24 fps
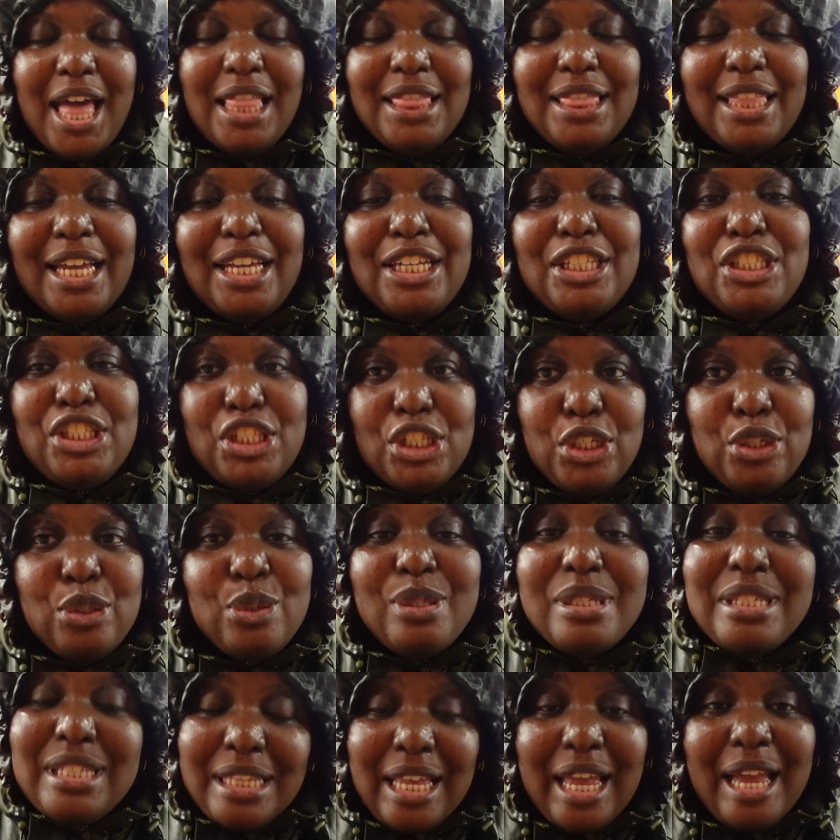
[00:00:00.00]
like two
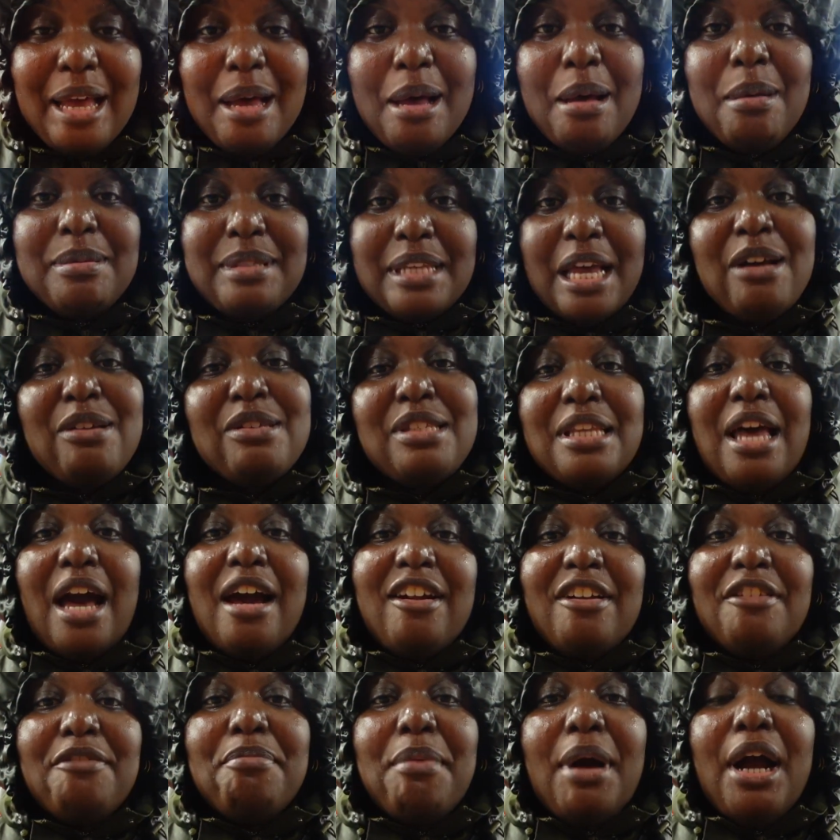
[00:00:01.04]
steps
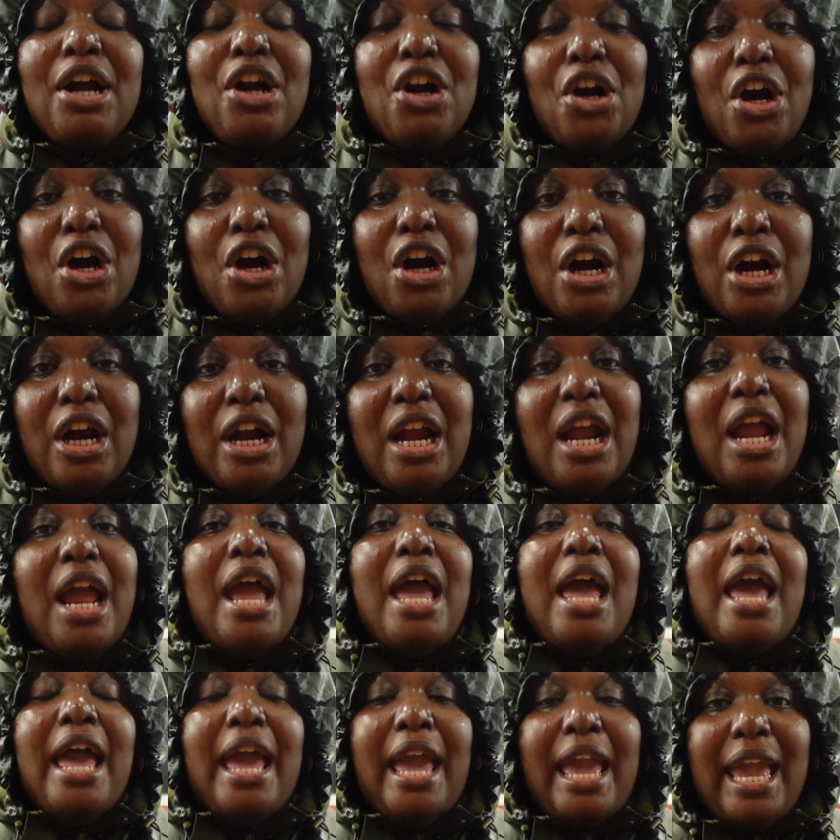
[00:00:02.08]
outside of my car
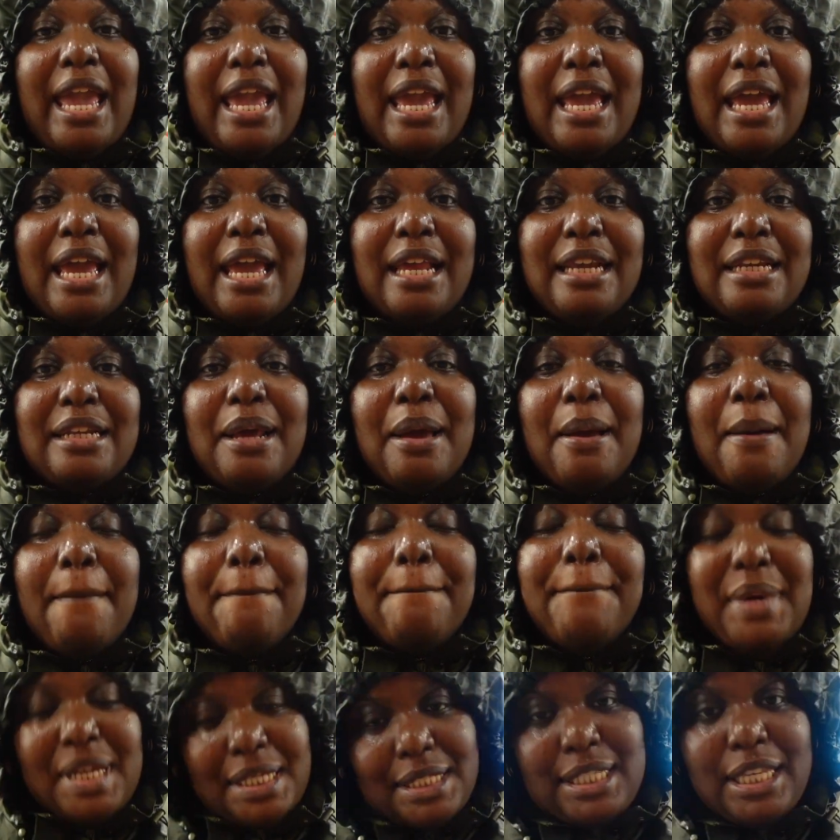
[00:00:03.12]
and
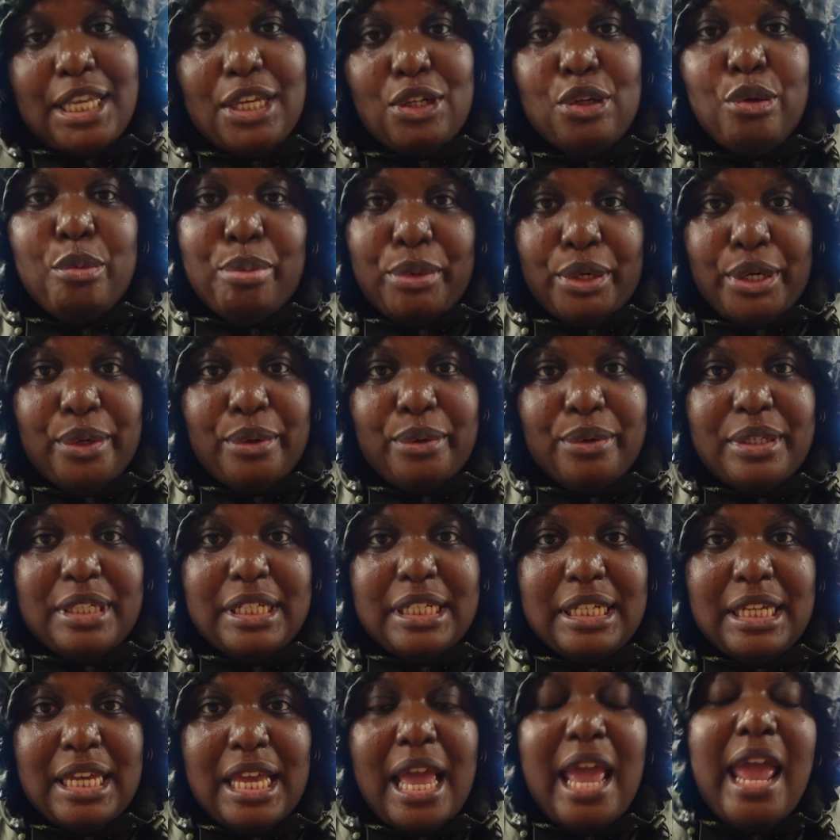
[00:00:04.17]
my sandal broke.
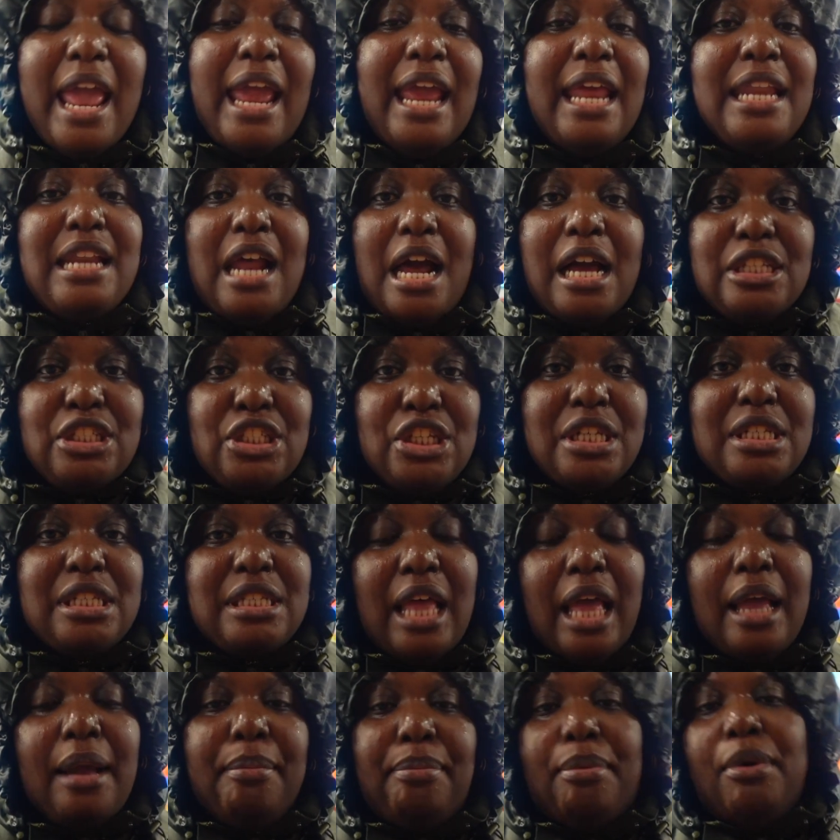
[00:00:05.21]
And not just
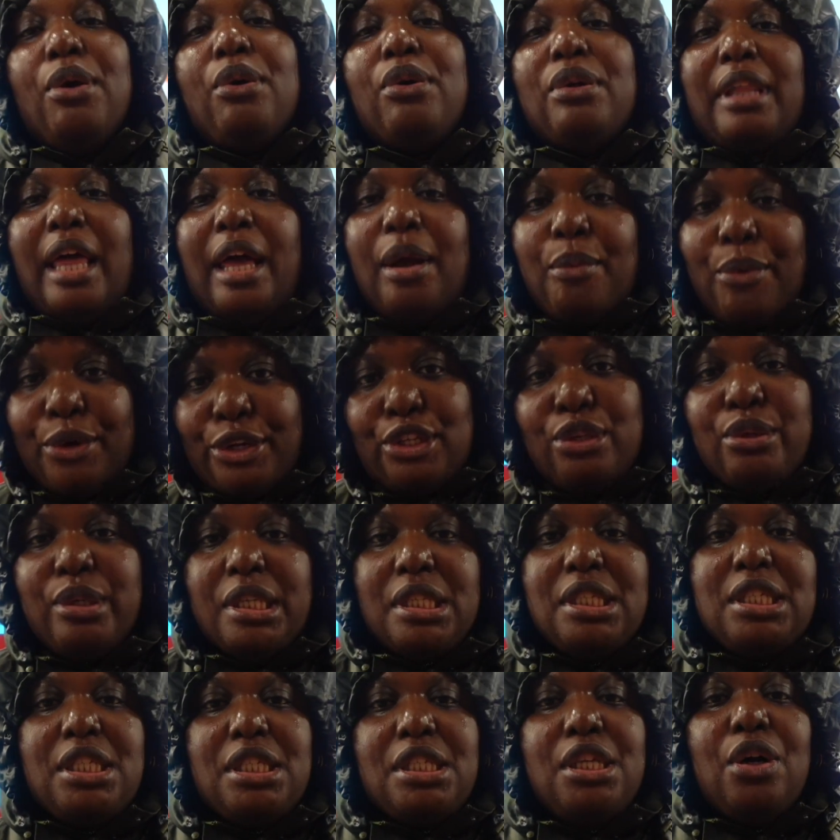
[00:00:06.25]
like broke, like where you
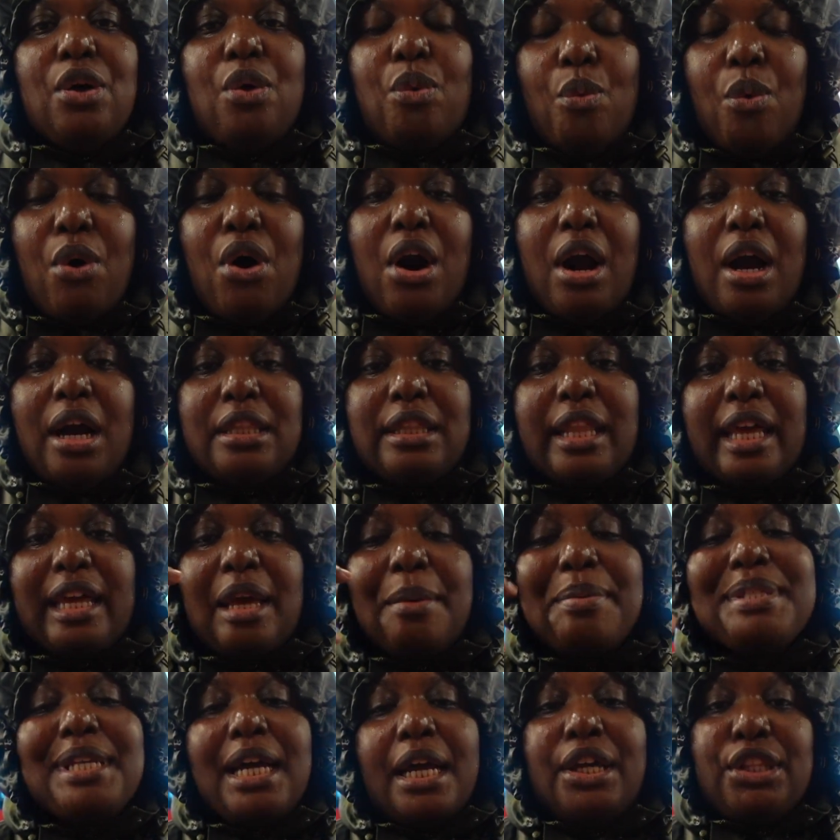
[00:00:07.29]
could still walk. Like
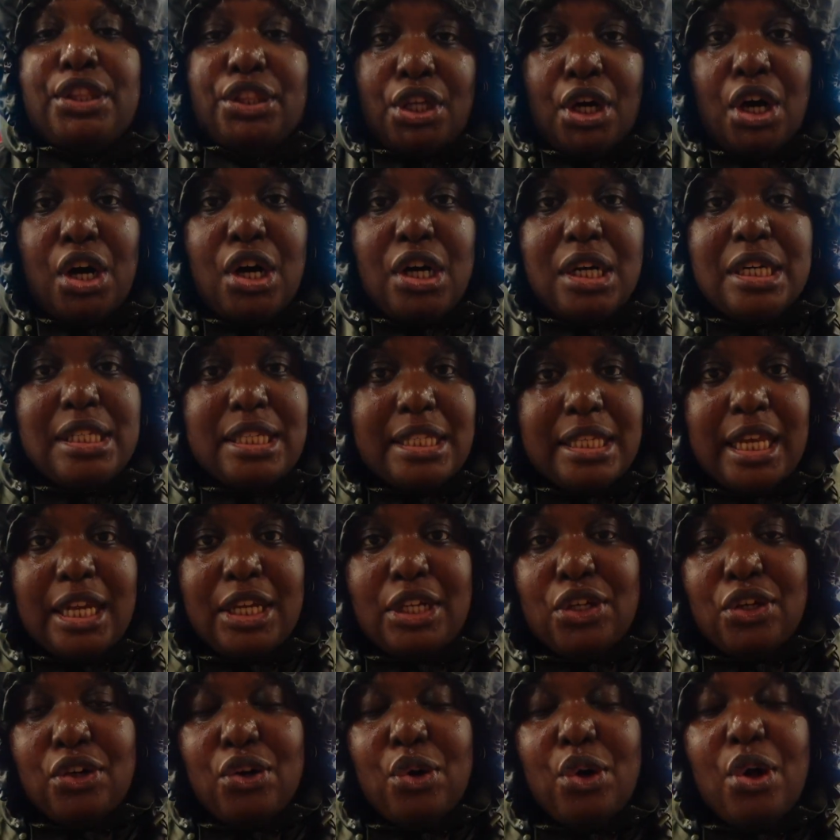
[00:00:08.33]
it was like a thong
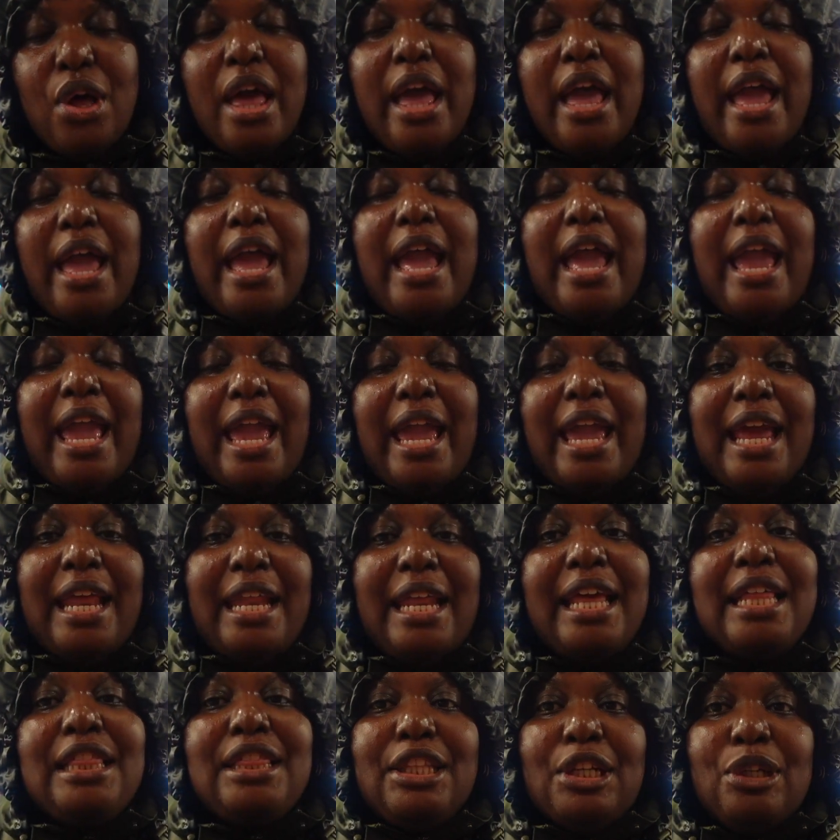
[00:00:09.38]
sandal and
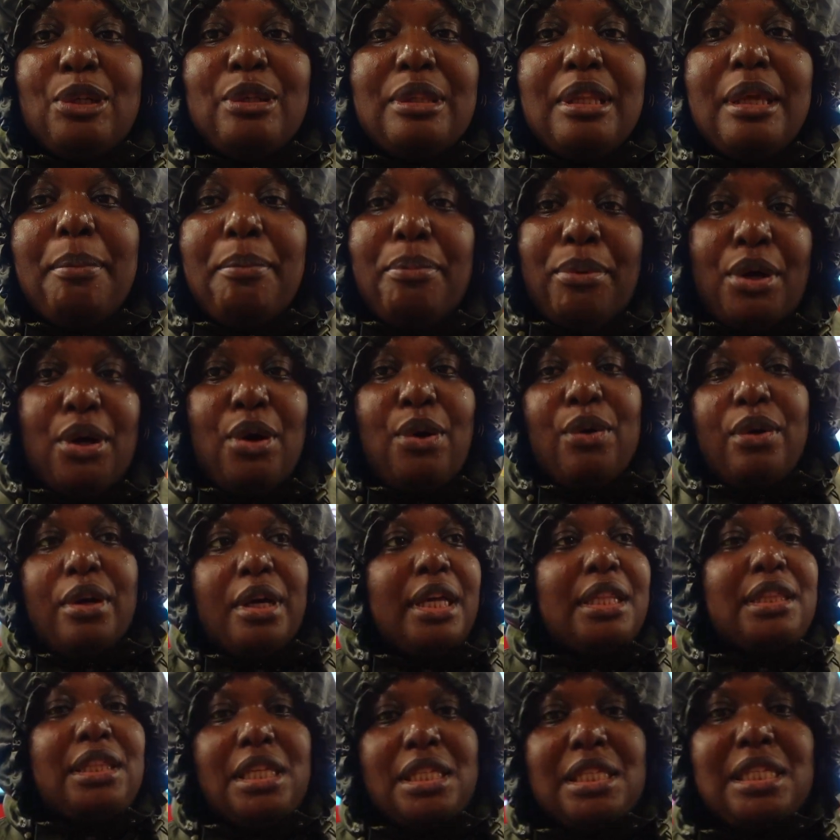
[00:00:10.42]
it literally broke.
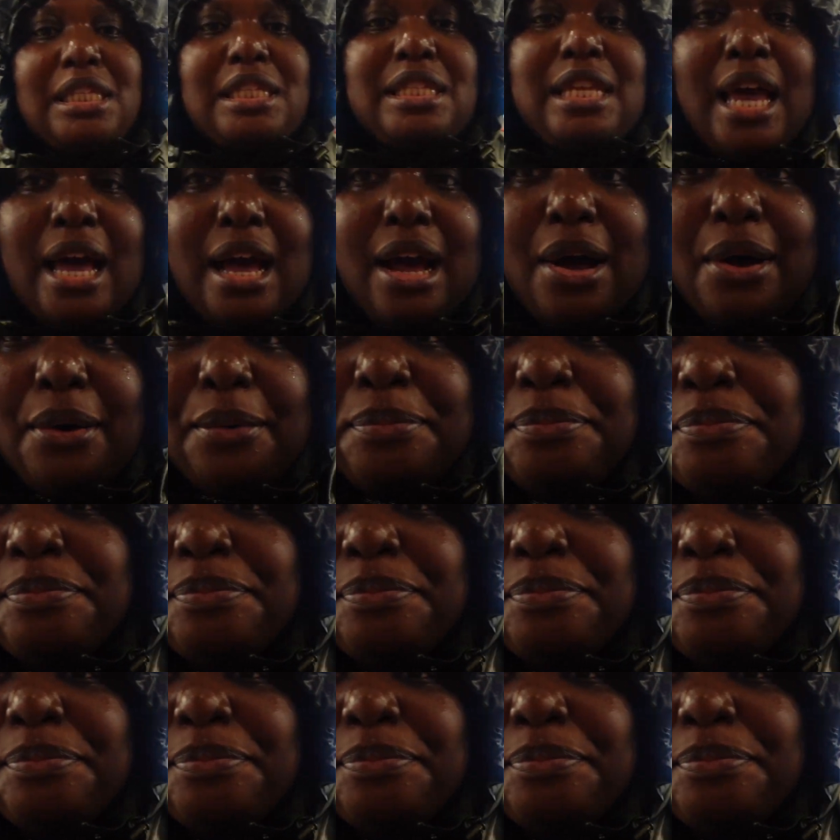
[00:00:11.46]
This is how